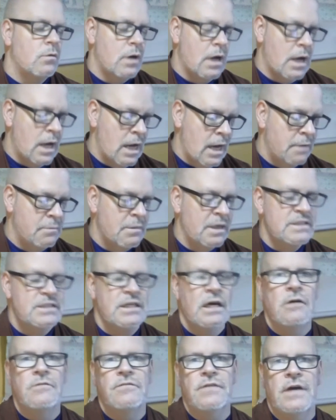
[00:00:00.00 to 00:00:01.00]
I
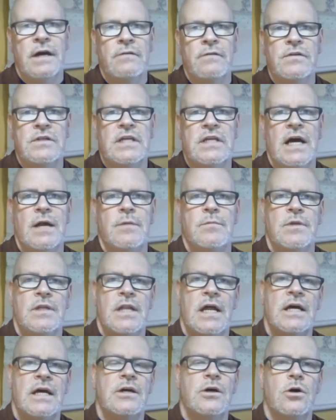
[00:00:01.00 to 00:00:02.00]
myself, every time that I
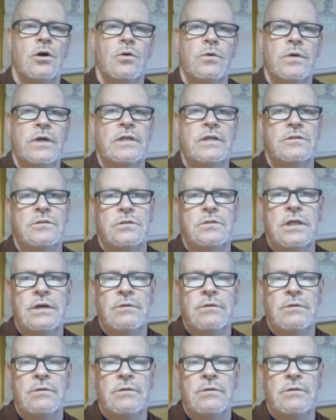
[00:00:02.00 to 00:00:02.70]
get